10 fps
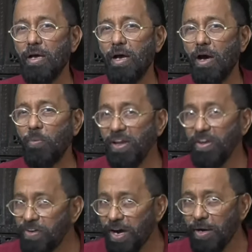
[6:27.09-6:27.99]

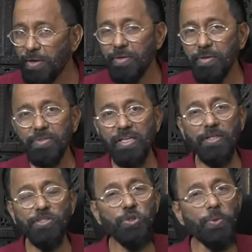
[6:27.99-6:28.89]
However, the
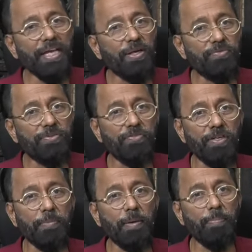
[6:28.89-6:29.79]
undoing of the
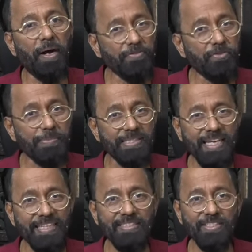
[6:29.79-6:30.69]
film, apart from its
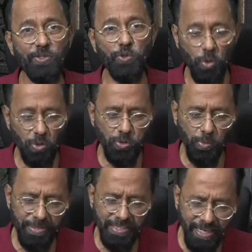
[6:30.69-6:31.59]
editing, is also
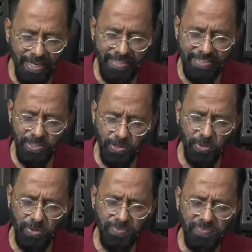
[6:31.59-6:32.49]
Mrunal,
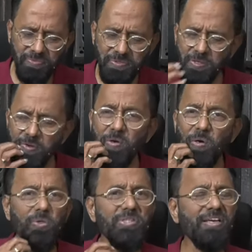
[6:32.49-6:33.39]
Thankur,
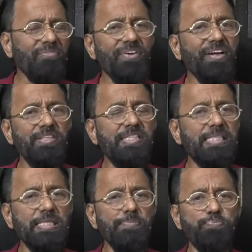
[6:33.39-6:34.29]
who somewhere is
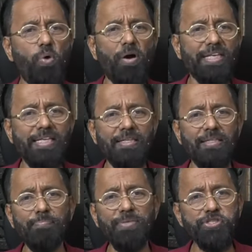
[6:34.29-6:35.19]
sleepwalking,
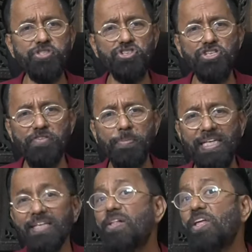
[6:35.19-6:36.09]
her mystery
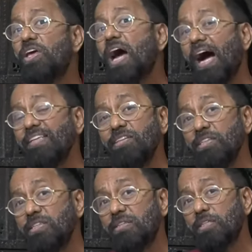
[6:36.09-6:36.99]
woman. I
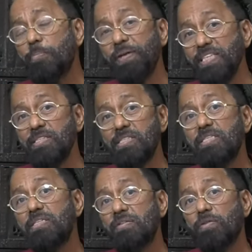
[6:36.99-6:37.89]
think the
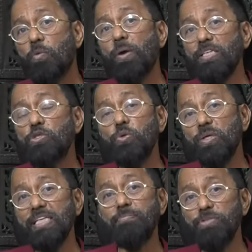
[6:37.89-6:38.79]
best way to
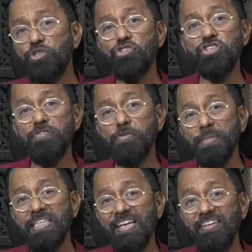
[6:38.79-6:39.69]
look at mystery
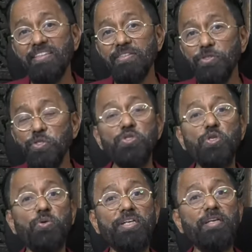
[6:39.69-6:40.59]
women characters is
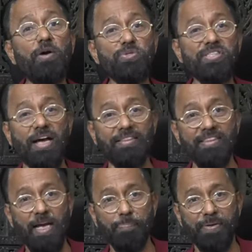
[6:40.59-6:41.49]
to look at how
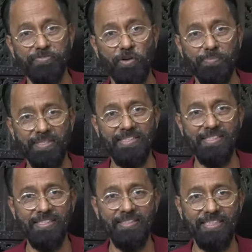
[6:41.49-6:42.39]
Sadhna performed this
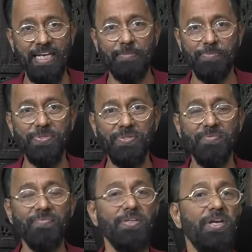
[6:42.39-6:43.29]
in her times.
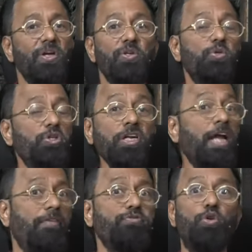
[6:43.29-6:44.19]
You
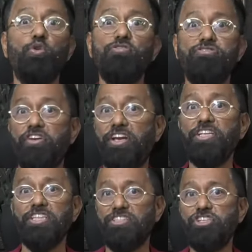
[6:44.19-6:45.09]
don't have to look
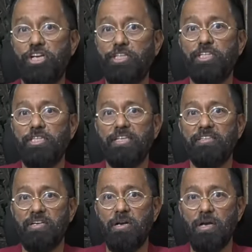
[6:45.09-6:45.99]
faded, jaded
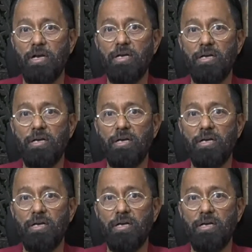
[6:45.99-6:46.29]
and drunk.